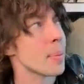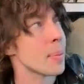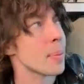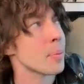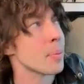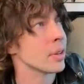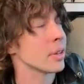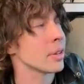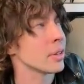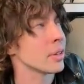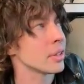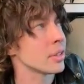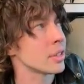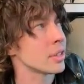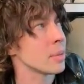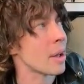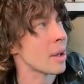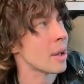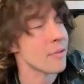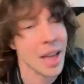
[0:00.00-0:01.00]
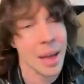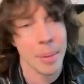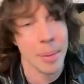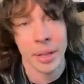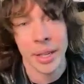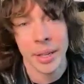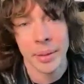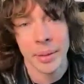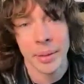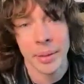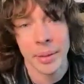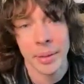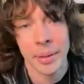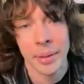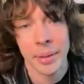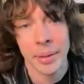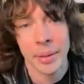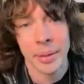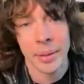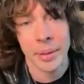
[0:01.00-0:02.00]
created that feels very separate
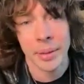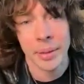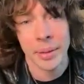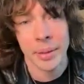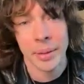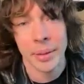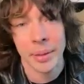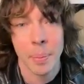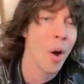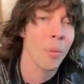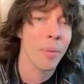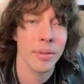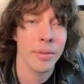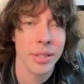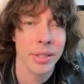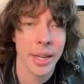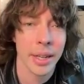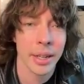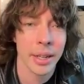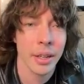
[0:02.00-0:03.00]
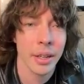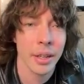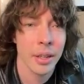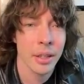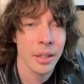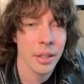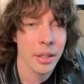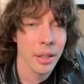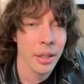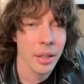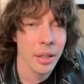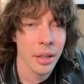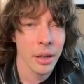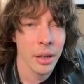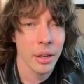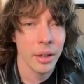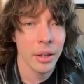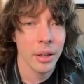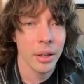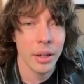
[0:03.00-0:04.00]
to my family, like back home
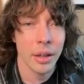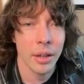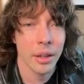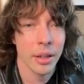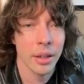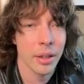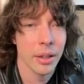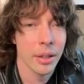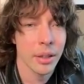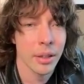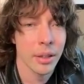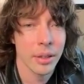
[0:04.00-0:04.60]
for a second.